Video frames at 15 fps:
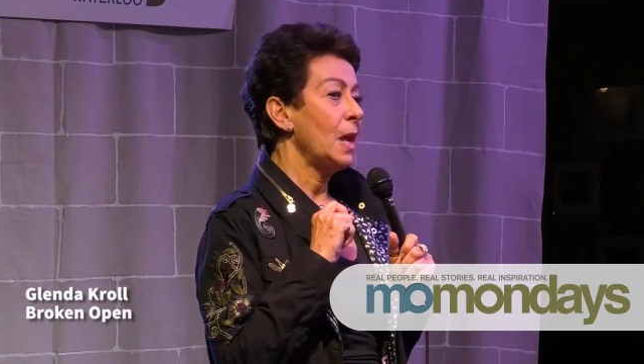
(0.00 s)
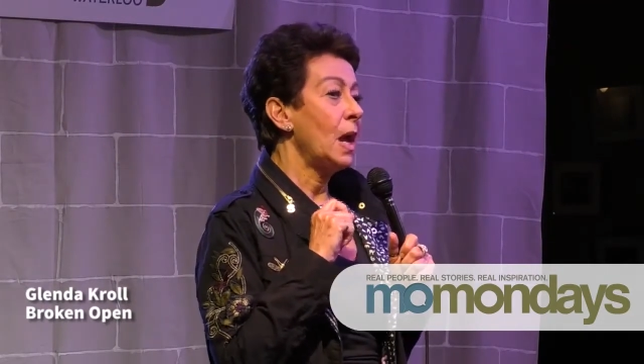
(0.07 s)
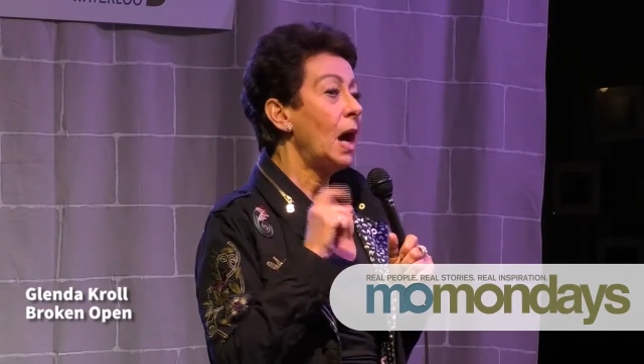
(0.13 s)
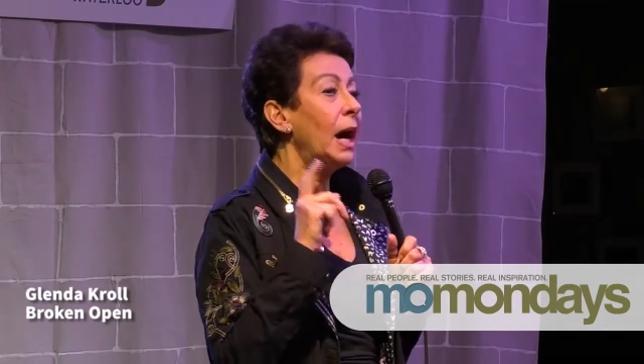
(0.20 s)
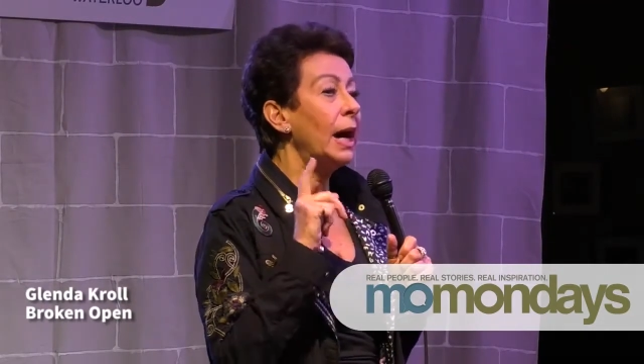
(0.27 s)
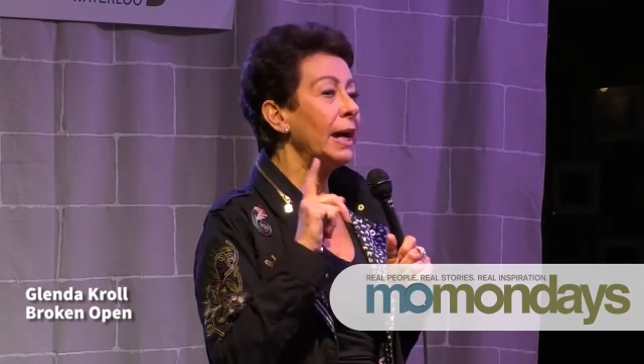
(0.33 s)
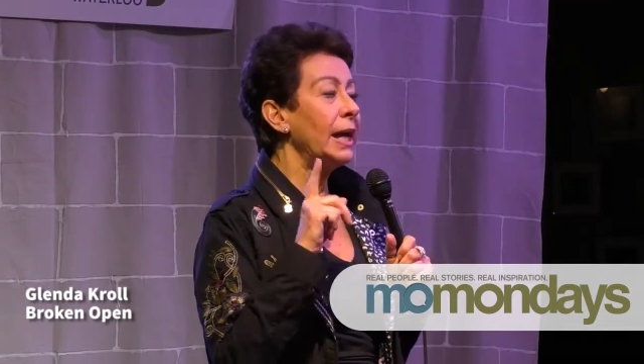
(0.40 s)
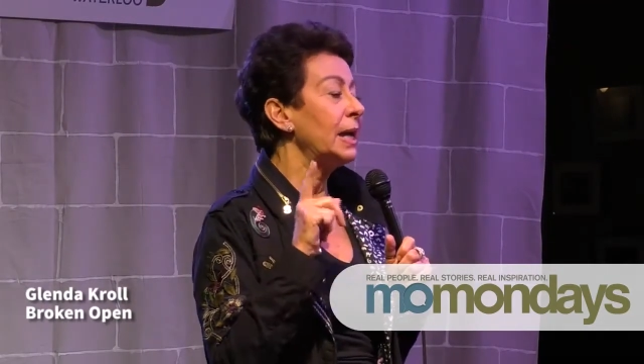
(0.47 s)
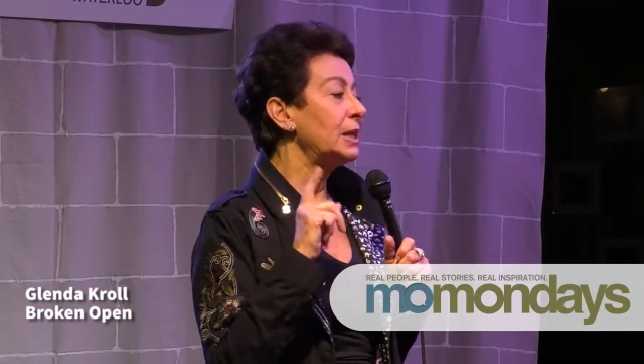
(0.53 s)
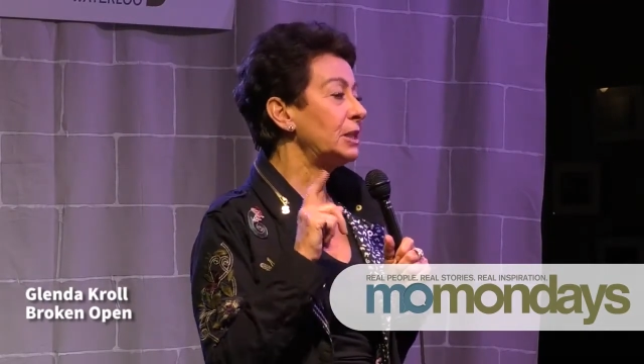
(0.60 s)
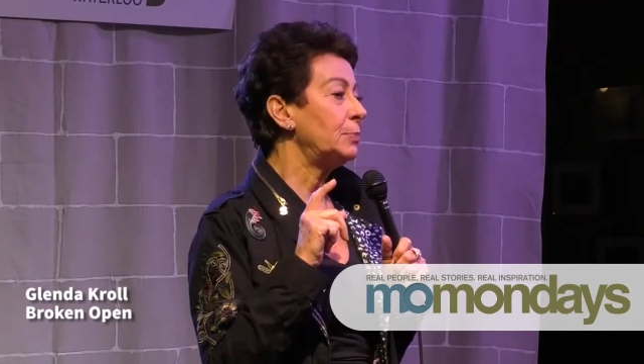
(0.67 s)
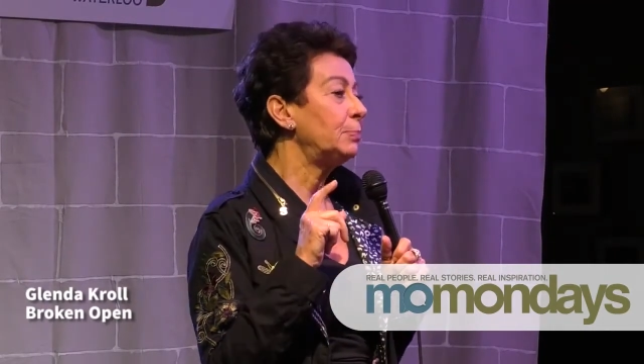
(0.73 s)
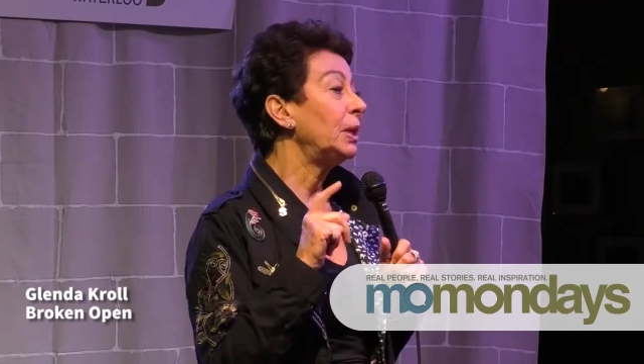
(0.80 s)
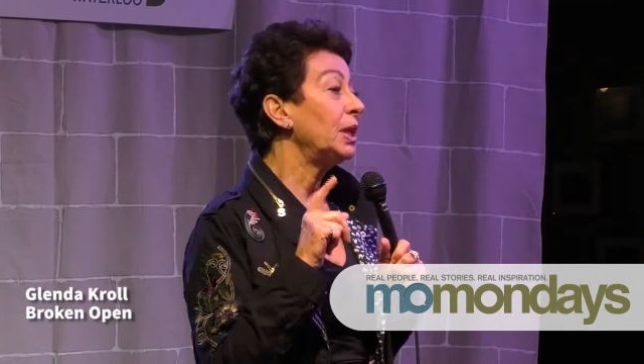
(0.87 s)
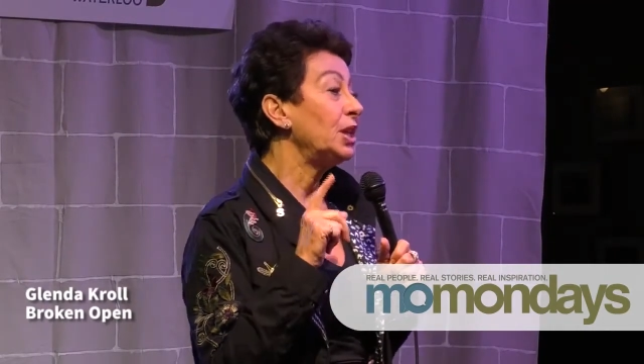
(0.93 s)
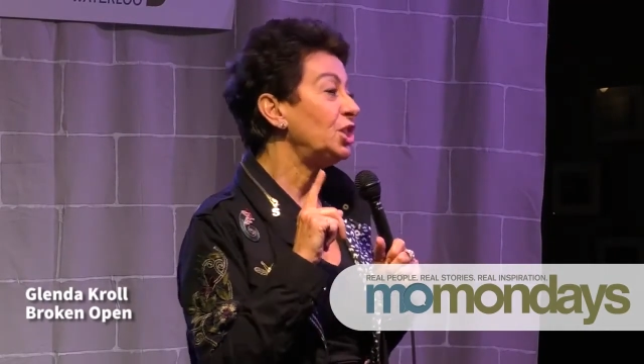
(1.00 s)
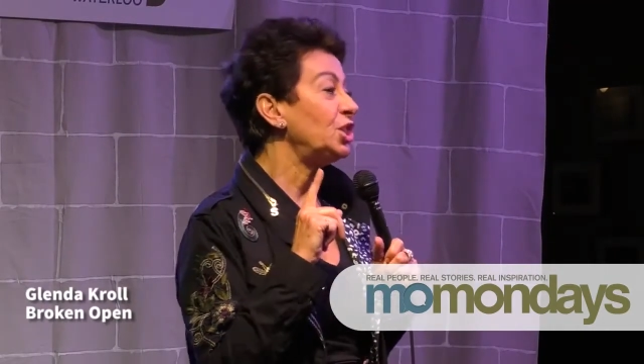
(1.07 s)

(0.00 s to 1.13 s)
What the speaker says: I had to play